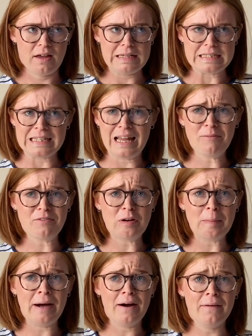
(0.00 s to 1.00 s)
slept for
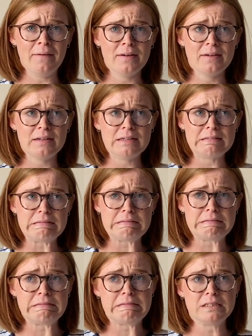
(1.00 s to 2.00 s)
about
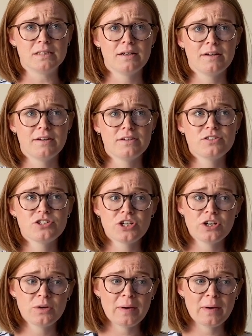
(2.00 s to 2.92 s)
2